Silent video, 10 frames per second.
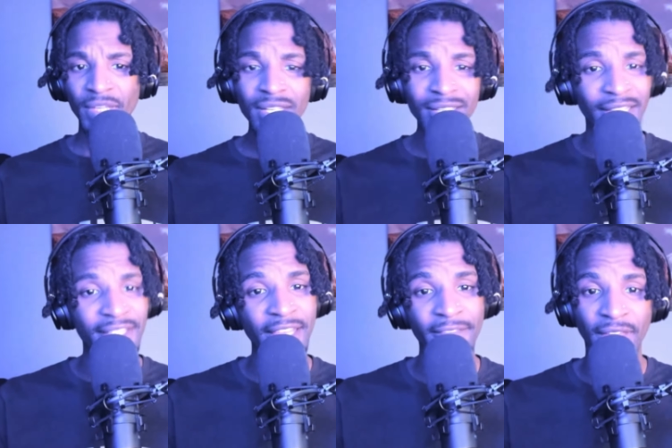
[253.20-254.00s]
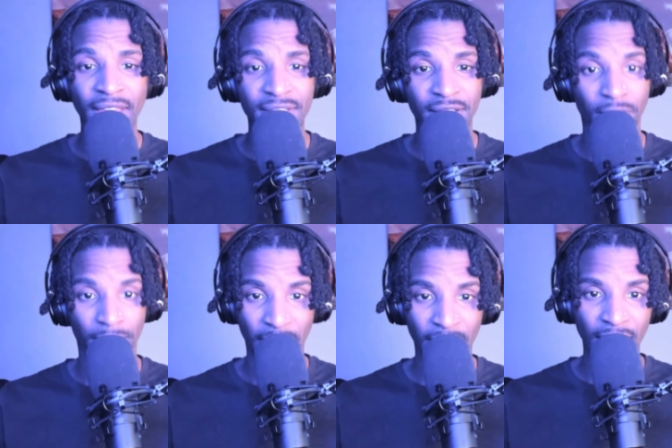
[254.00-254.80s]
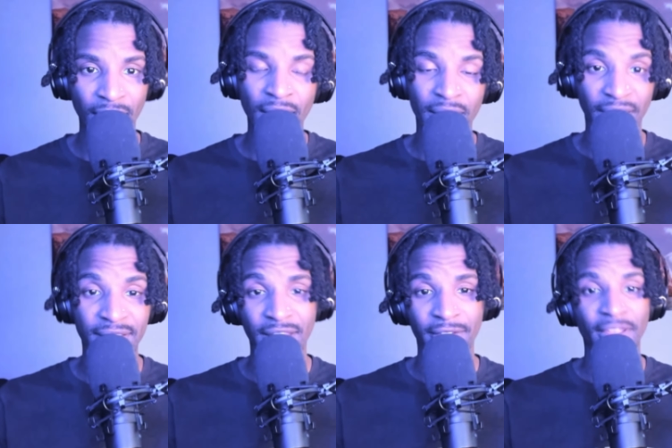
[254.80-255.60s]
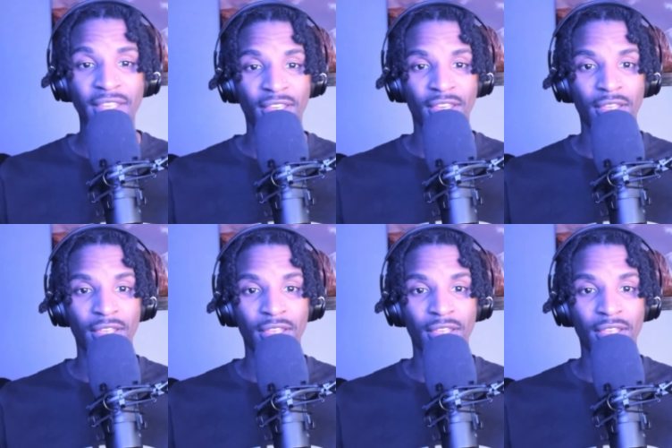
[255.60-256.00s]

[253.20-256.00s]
they say fake it till you make it. That's not faking it.